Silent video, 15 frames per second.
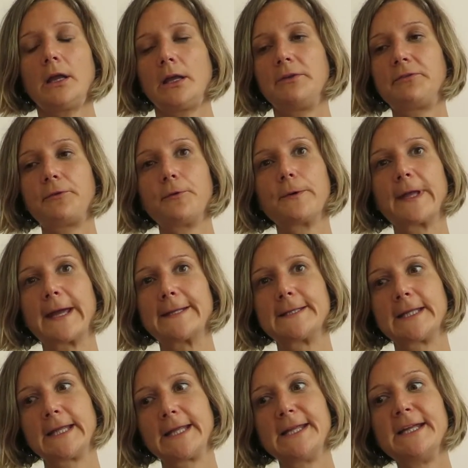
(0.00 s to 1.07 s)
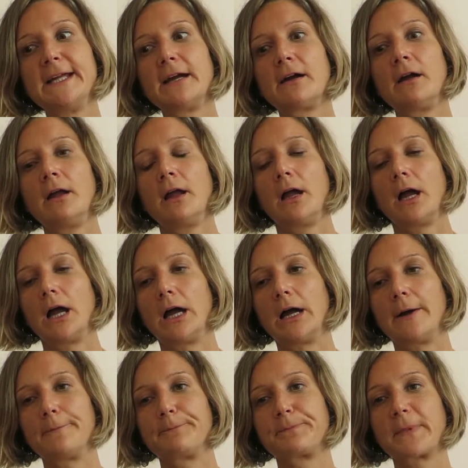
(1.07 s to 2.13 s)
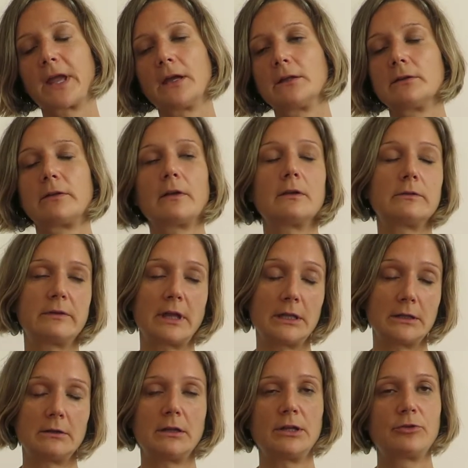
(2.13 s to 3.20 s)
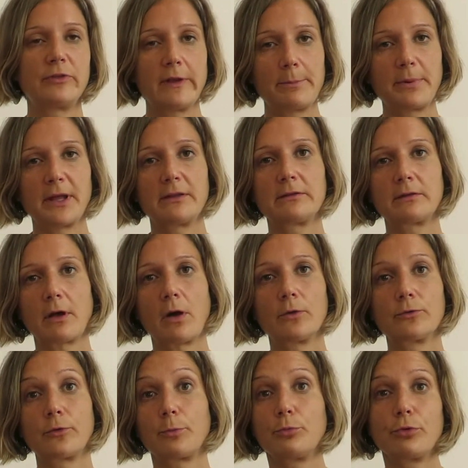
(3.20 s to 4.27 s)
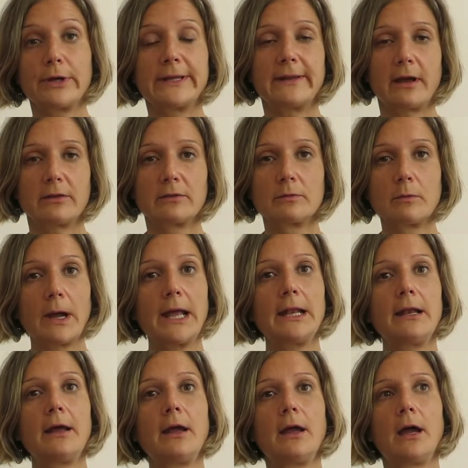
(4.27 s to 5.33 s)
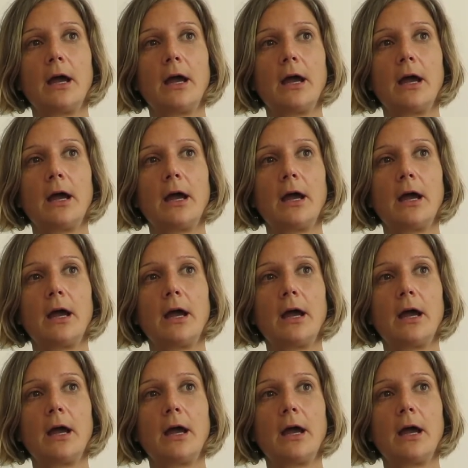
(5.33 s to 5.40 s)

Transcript: If you can hear, and then it depends on the breed as well,